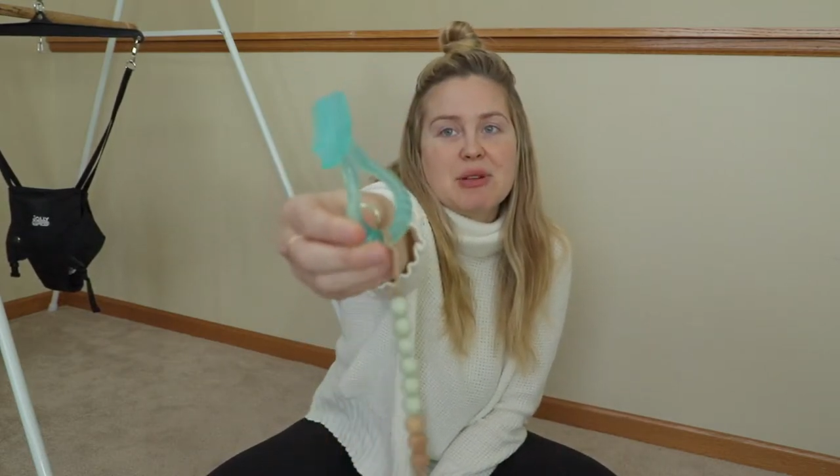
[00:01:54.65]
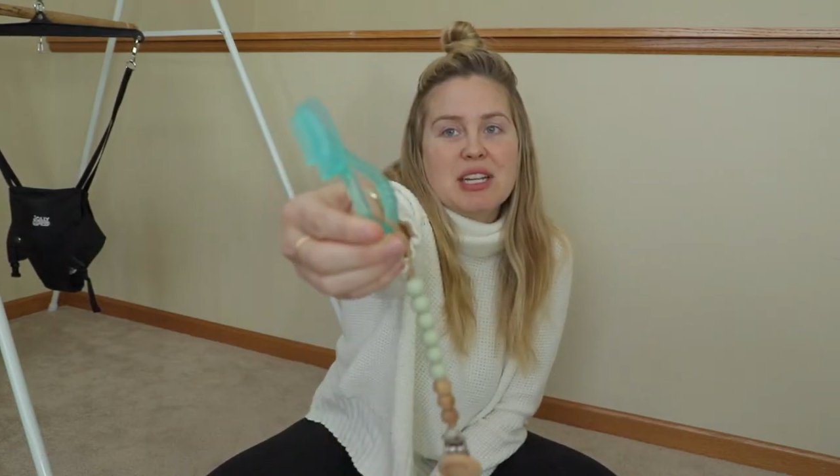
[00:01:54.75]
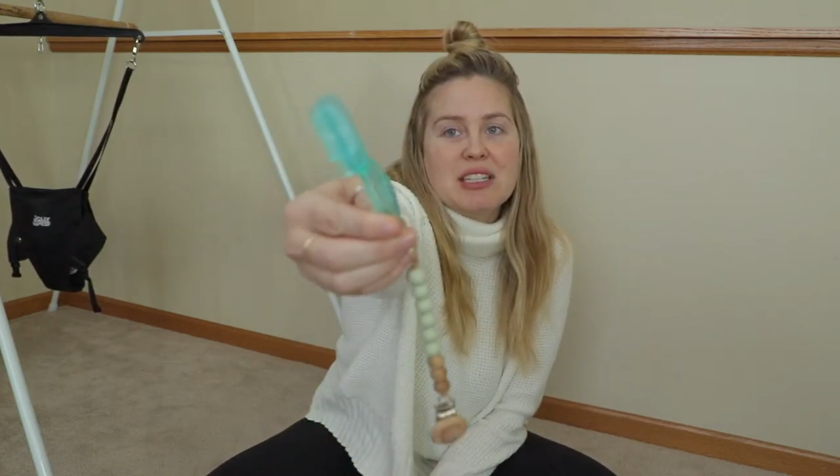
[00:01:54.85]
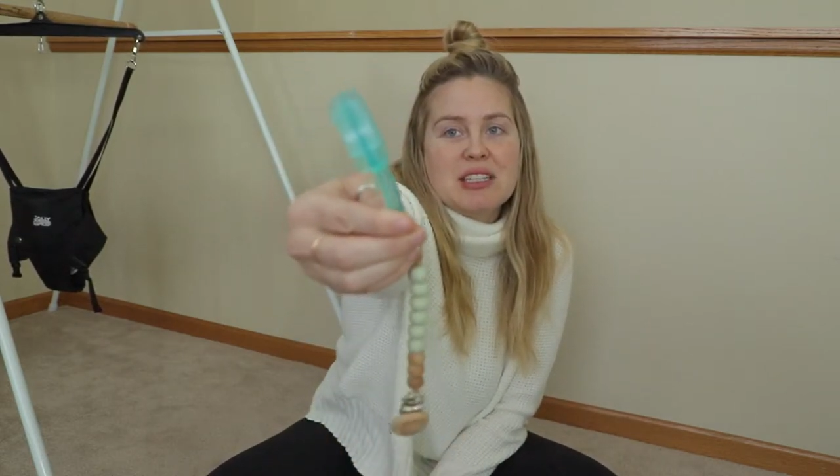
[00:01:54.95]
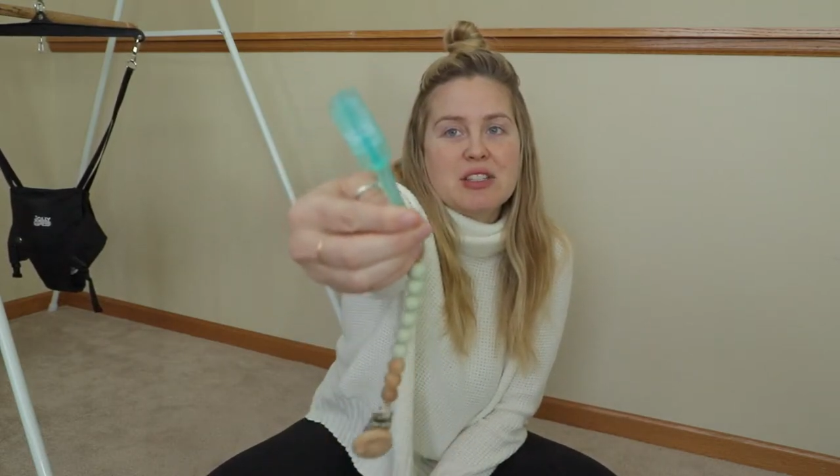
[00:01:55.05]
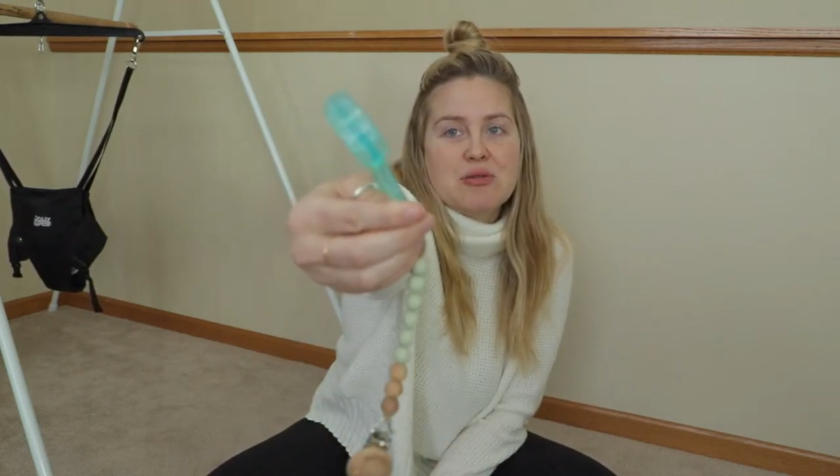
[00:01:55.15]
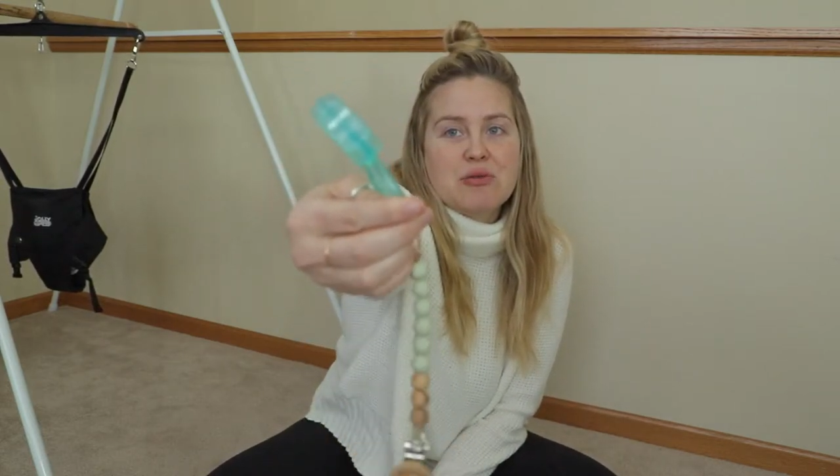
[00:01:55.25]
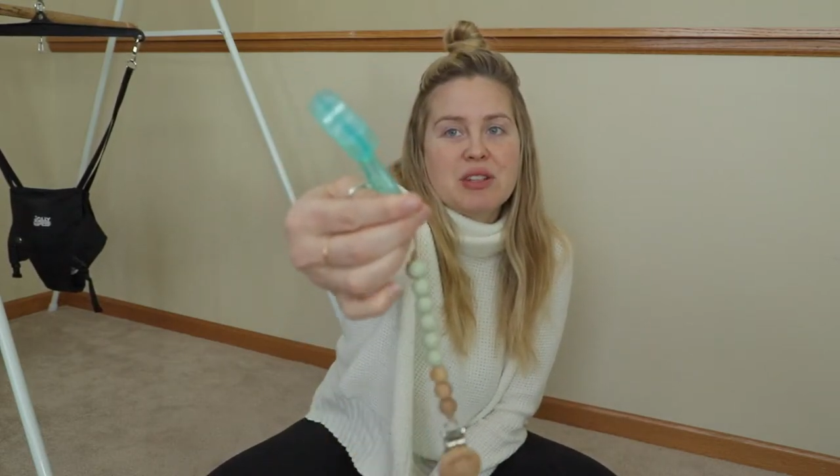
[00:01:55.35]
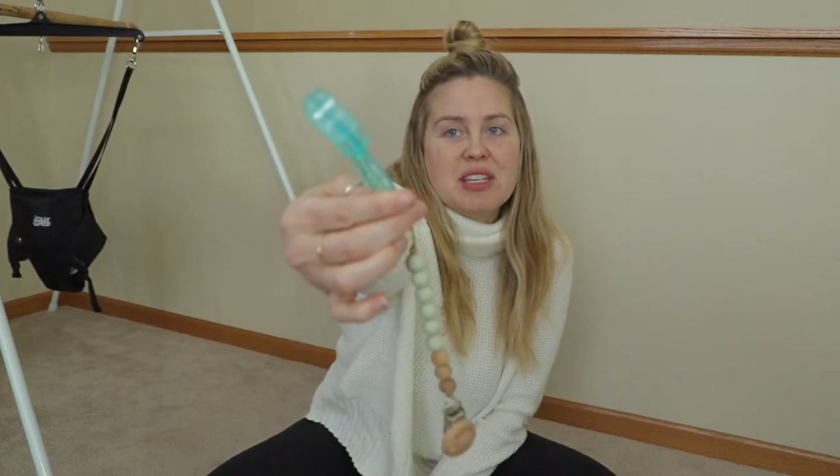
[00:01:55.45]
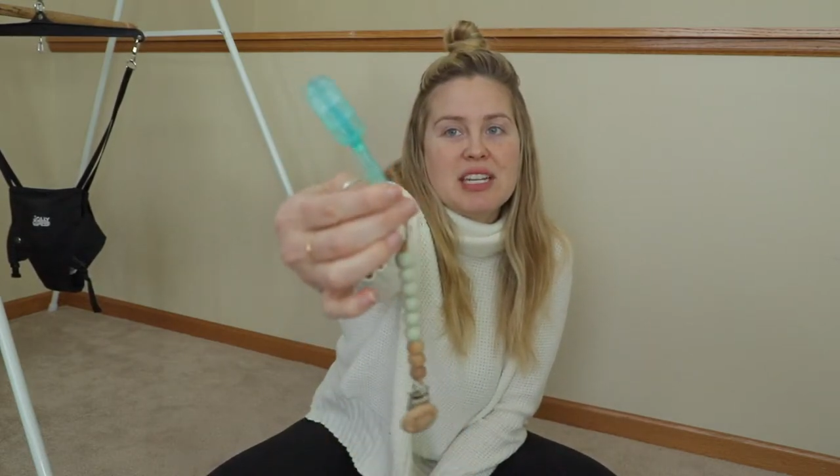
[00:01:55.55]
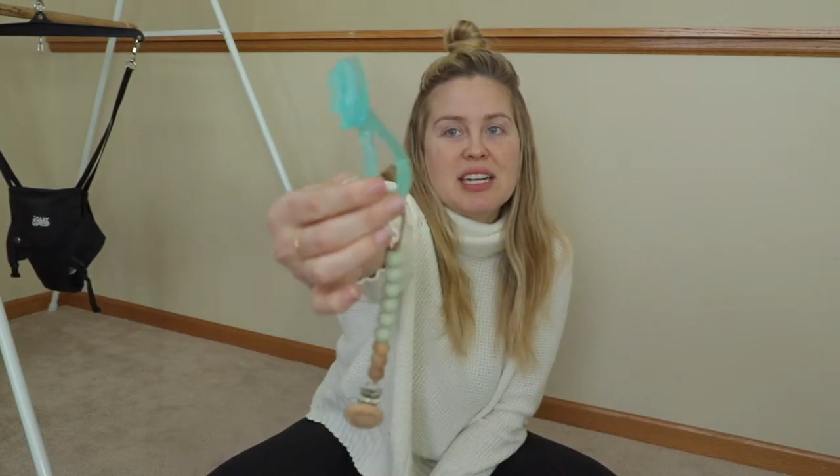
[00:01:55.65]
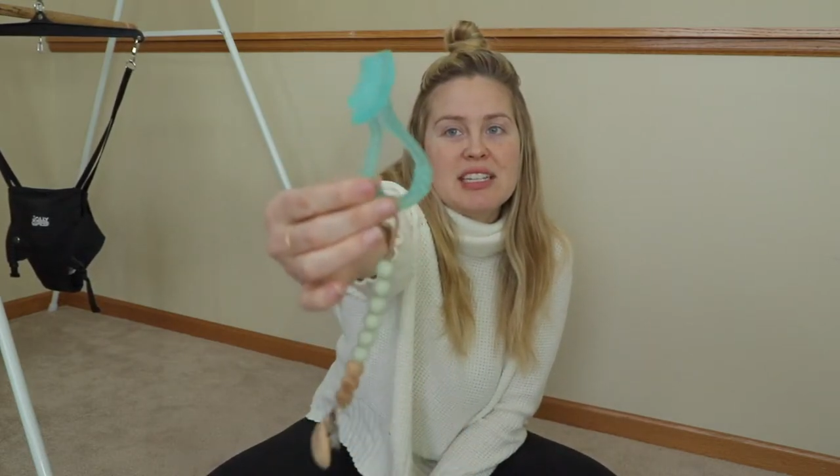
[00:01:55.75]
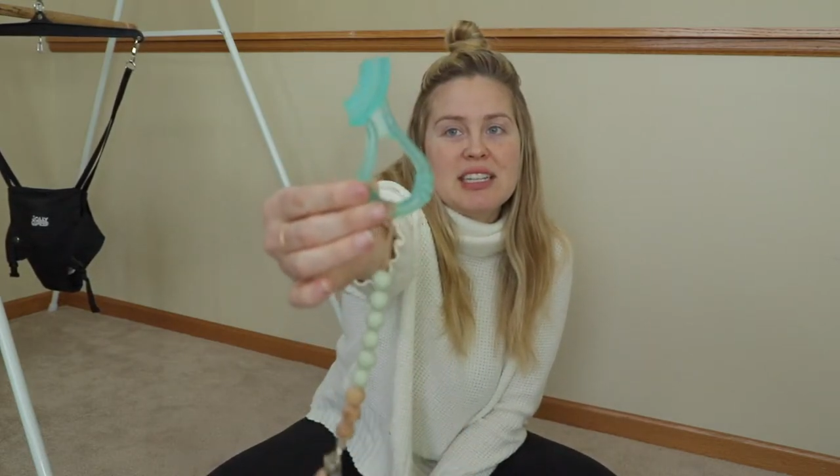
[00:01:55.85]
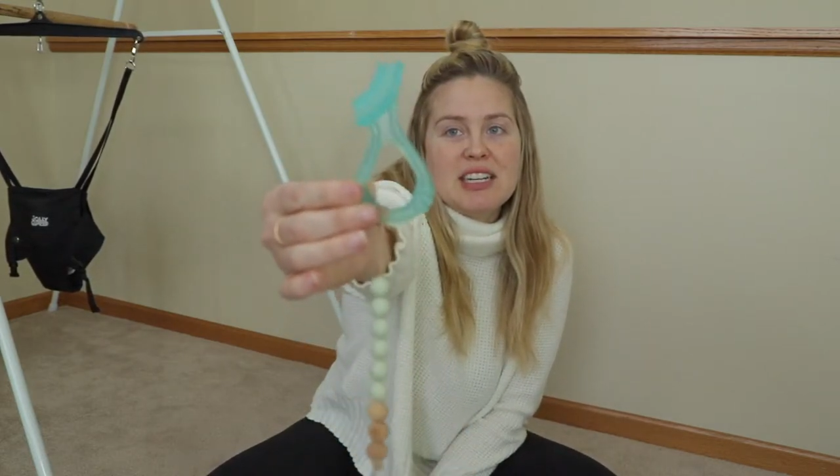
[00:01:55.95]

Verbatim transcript: but it's this really nice,